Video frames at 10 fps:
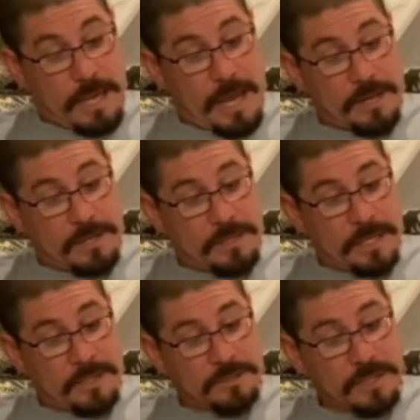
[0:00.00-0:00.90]
"And
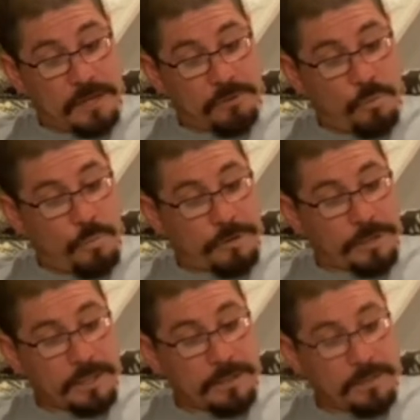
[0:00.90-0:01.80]
let us not grow
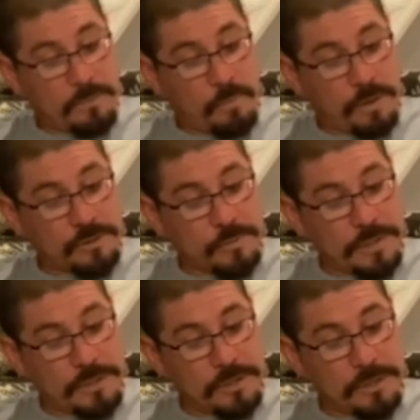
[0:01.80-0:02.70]
weary while
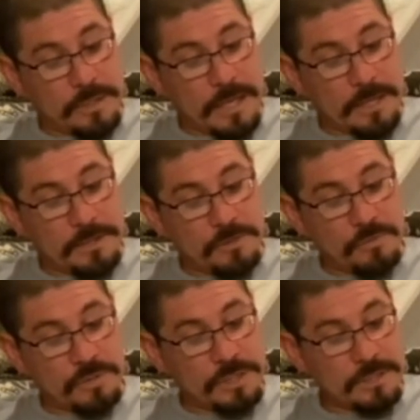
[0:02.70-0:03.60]
doing good, and in
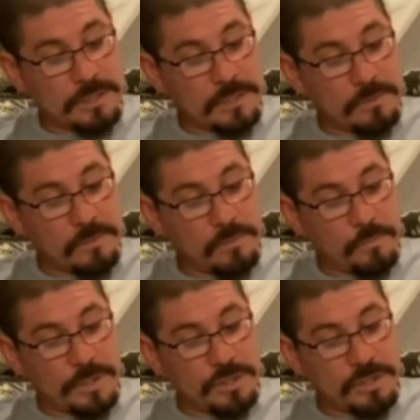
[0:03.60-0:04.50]
due season
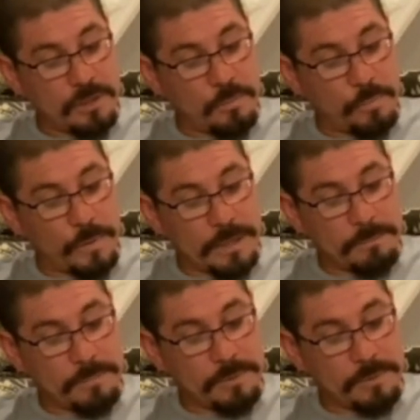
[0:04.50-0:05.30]
we shall reap."